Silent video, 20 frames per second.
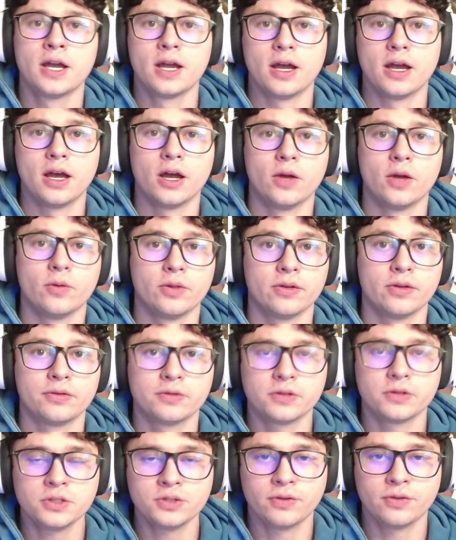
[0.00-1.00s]
The
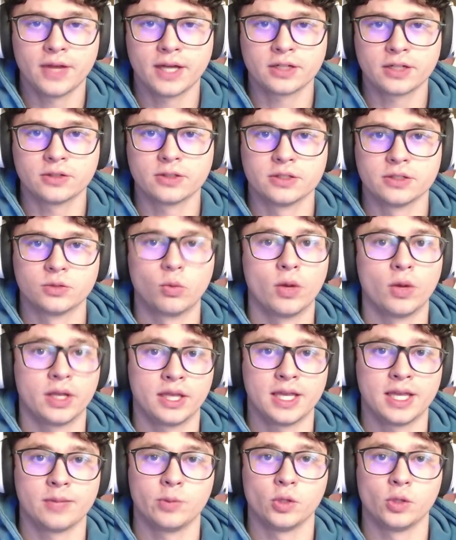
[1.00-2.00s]
first factor is what
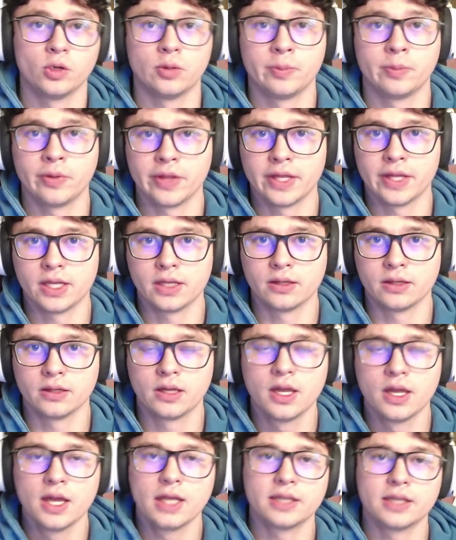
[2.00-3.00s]
game you're playing.
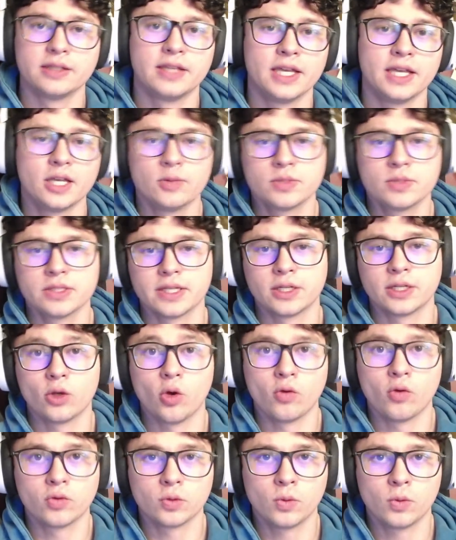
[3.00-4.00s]
Games like
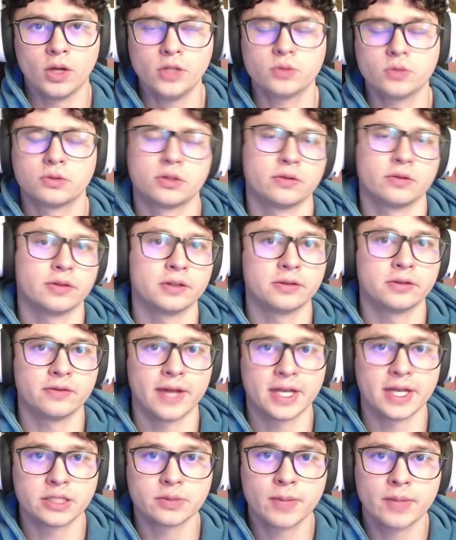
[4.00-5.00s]
Overwatch, which are very
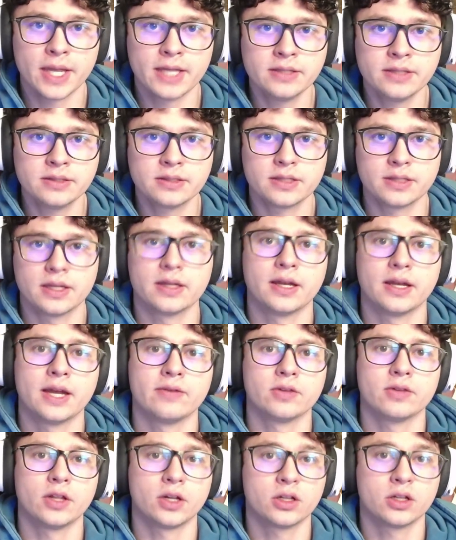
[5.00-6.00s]
fast-paced, have
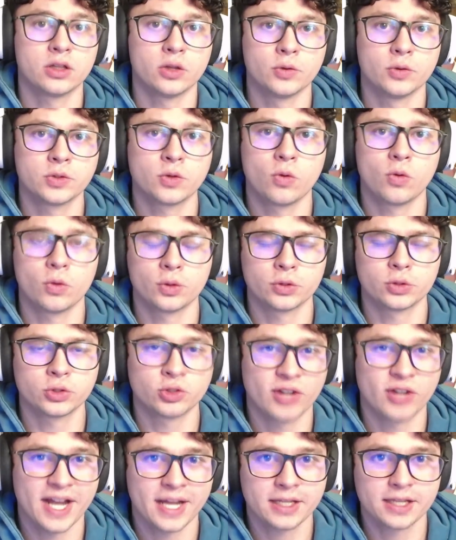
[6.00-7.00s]
a lot of close quarter
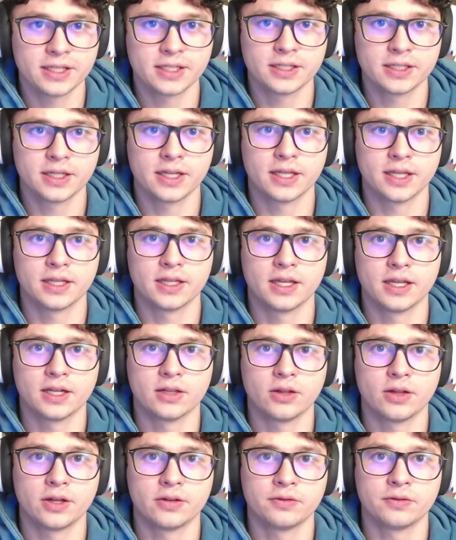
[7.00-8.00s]
tracking and a
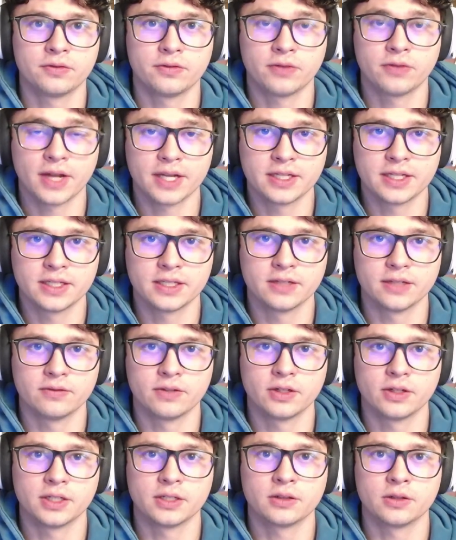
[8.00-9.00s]
lot of fighting in
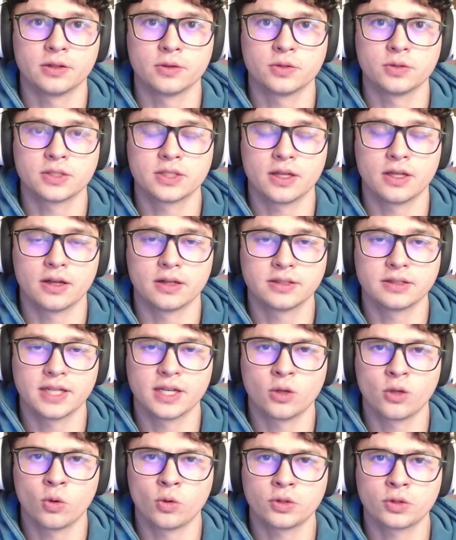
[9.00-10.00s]
very close, tight
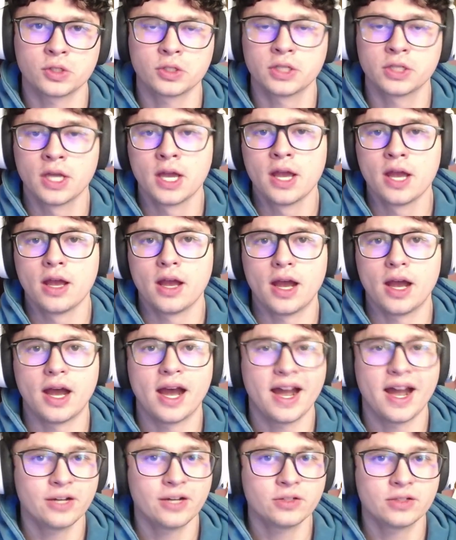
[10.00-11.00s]
quarters. A
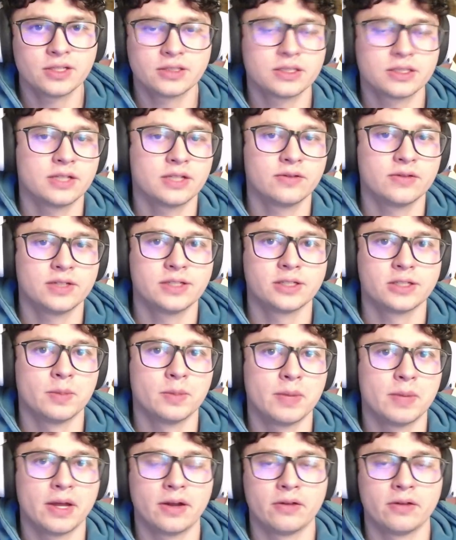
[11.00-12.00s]
higher sensitivity is going to
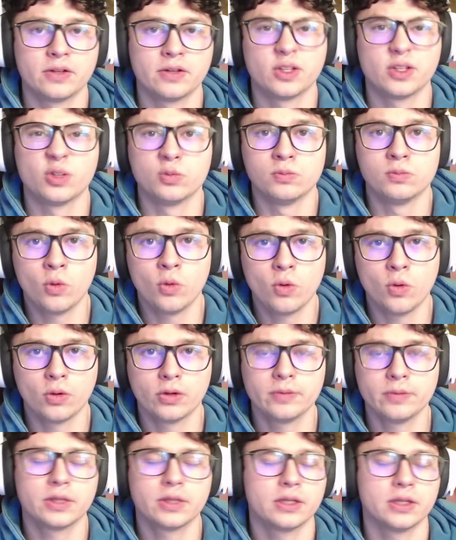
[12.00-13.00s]
benefit you
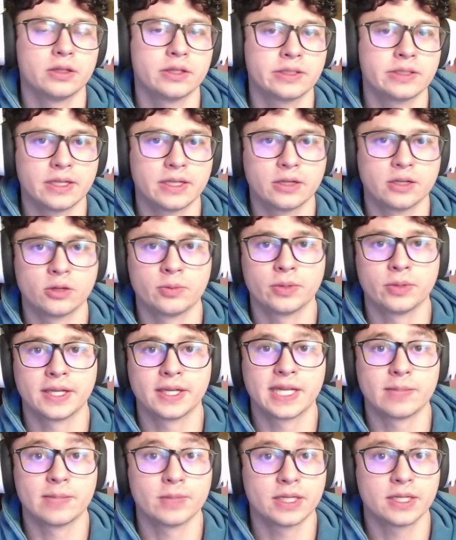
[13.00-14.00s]
more than, let's say, you're playing a
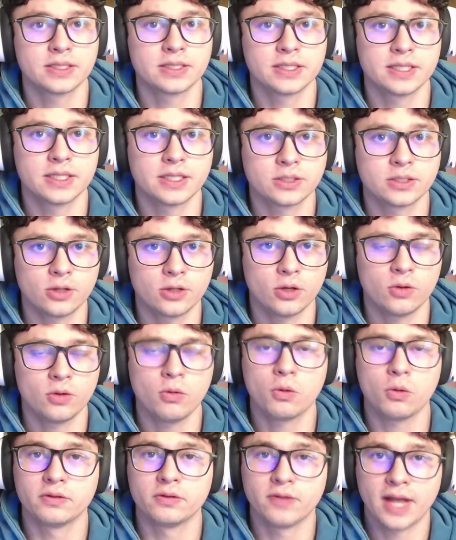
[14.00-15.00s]
game like CSGO
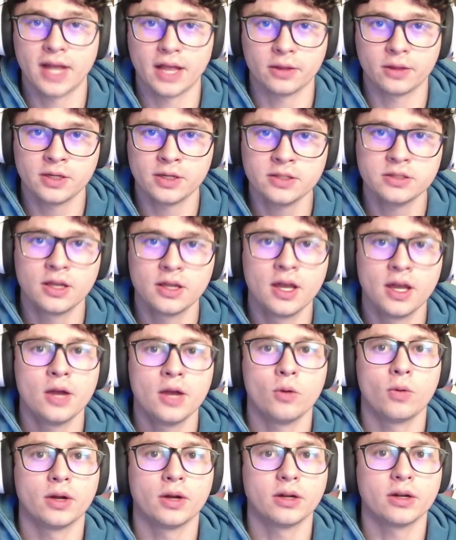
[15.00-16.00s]
or Valorant,
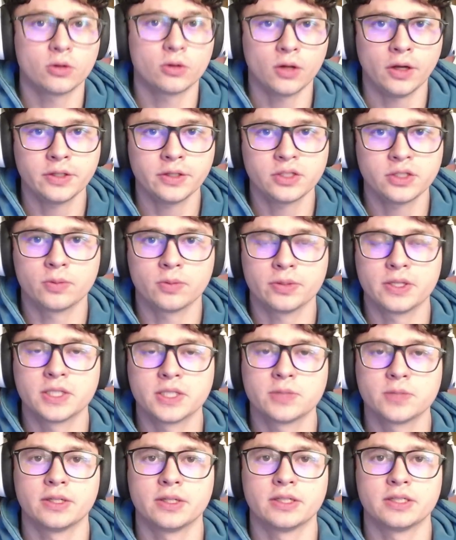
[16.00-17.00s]
where crosshair
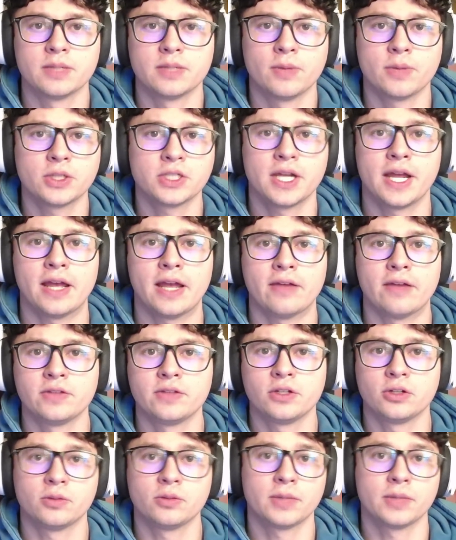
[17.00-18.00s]
placement is a much
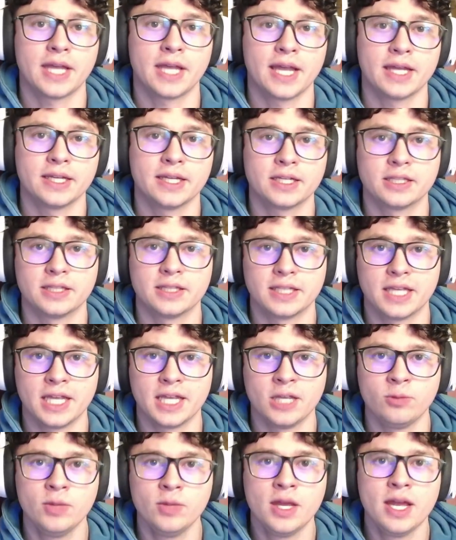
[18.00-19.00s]
heavier mechanic in the
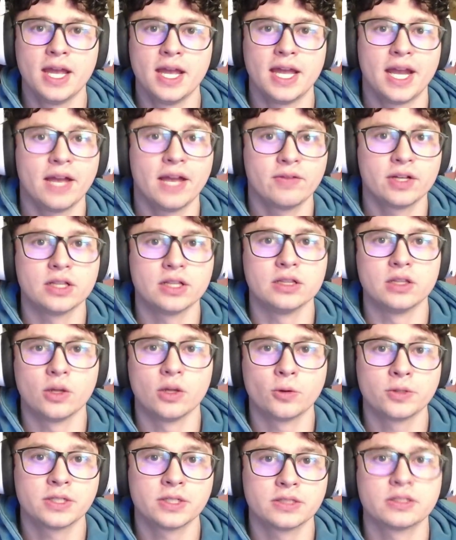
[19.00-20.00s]
game, and having a
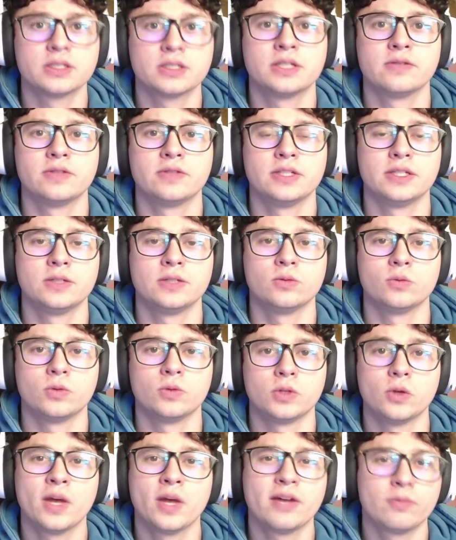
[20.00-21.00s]
lower sensitivity, well,
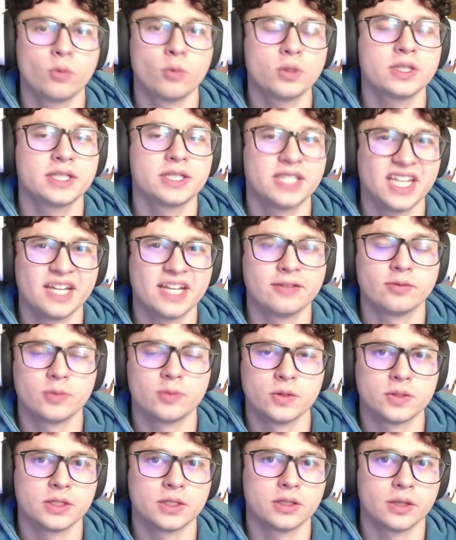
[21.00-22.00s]
you'll have more to gain from
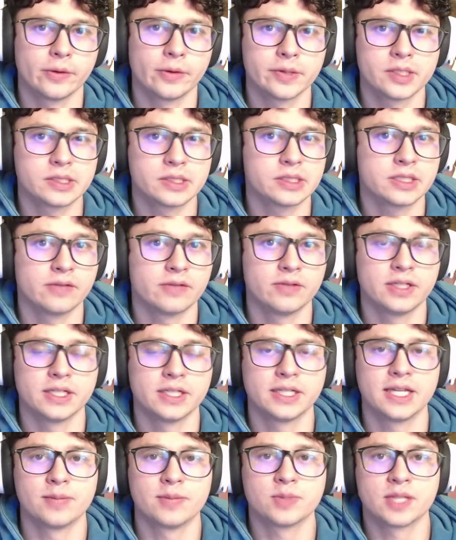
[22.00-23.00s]
using a lower sensitivity in
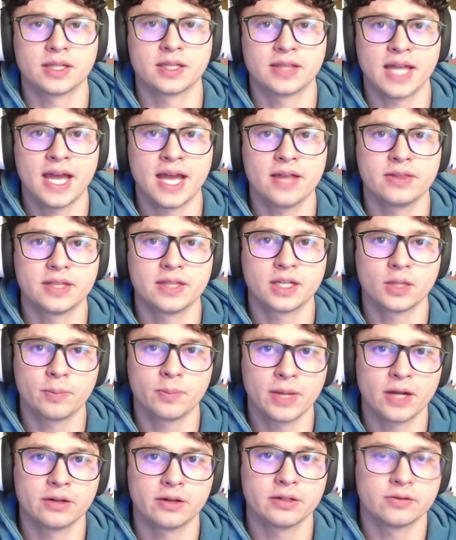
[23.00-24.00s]
games like that than
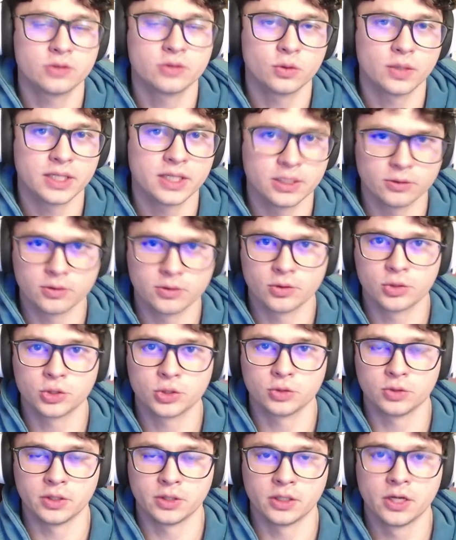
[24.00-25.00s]
comparative to a hero shooter.